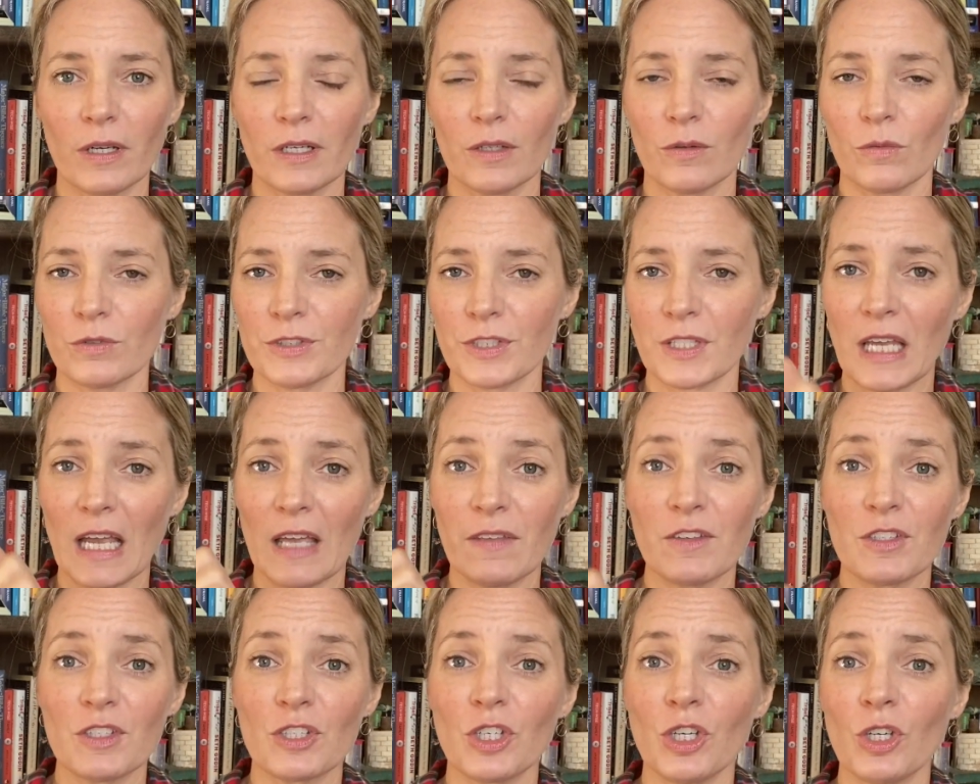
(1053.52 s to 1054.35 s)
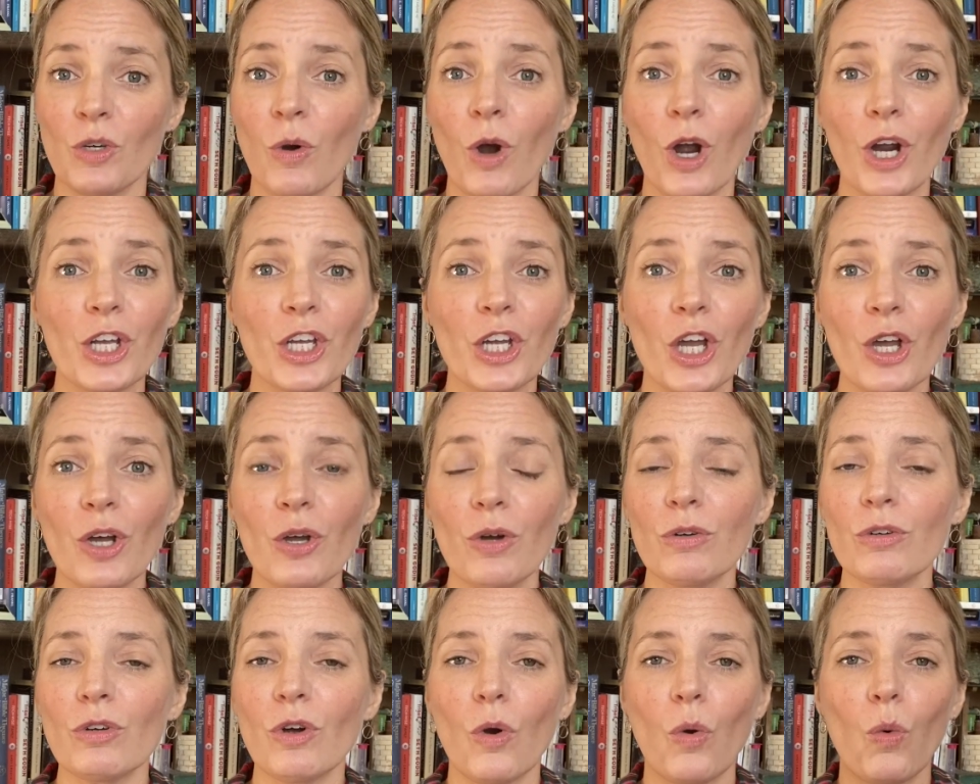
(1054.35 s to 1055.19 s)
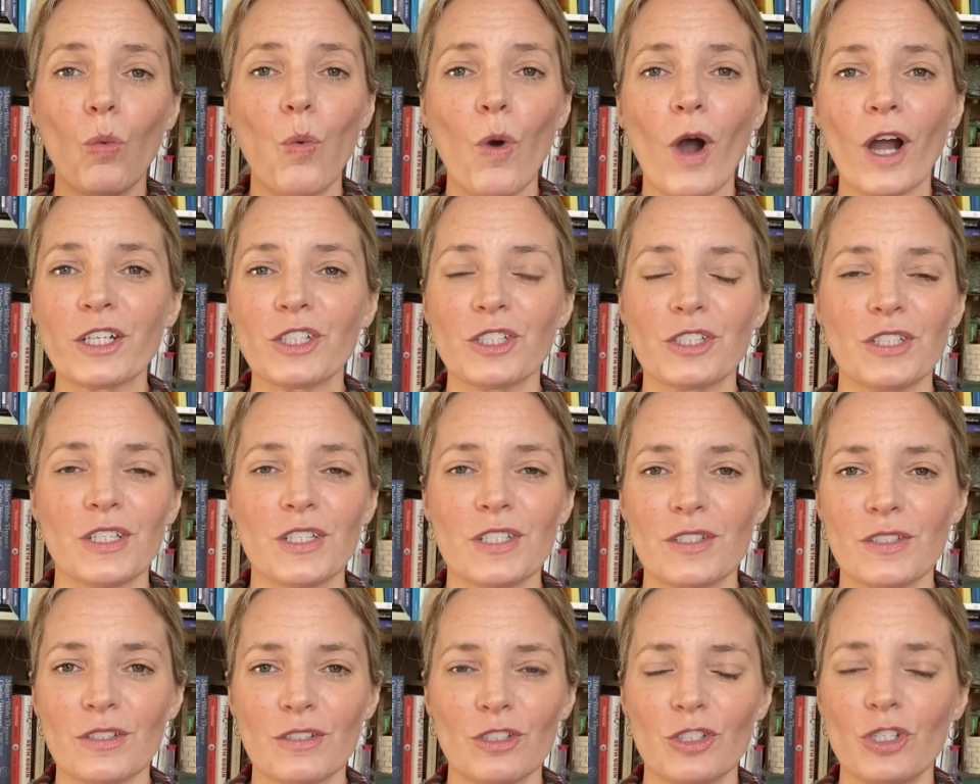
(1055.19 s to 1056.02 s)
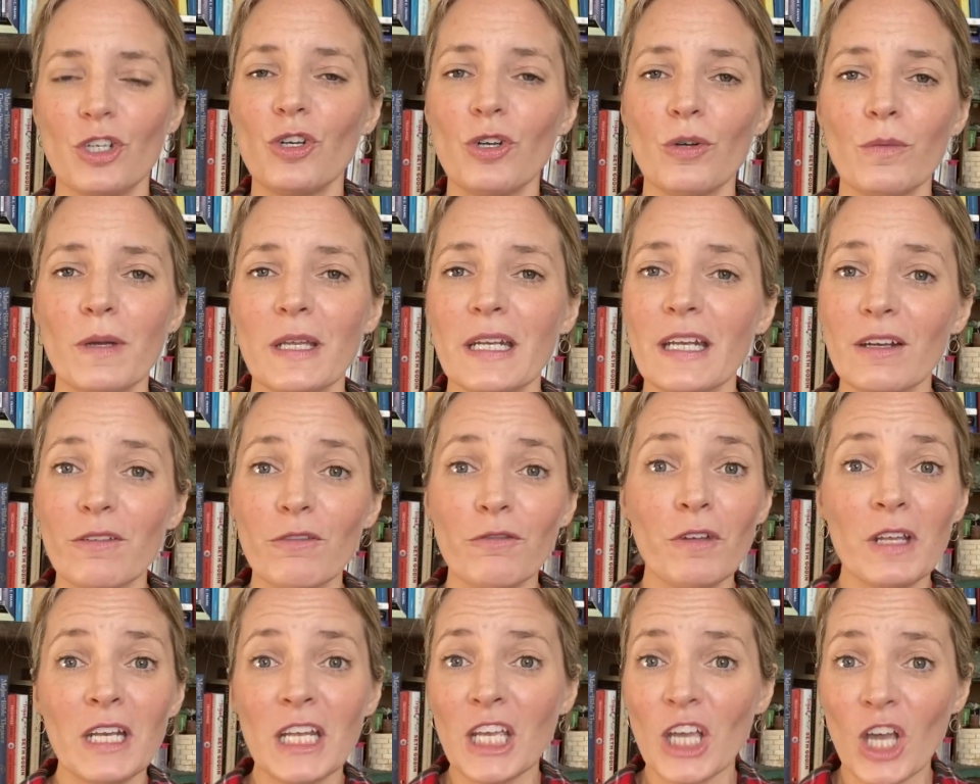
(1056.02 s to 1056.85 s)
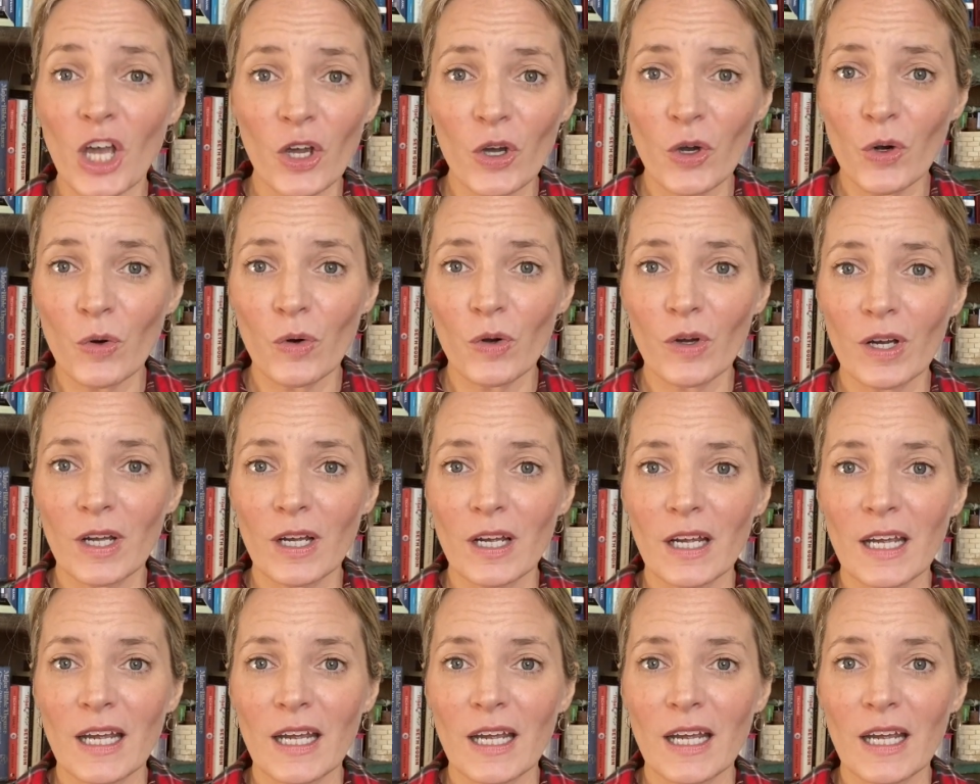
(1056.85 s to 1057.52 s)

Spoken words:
scan this QR code, watch this 2-minute video.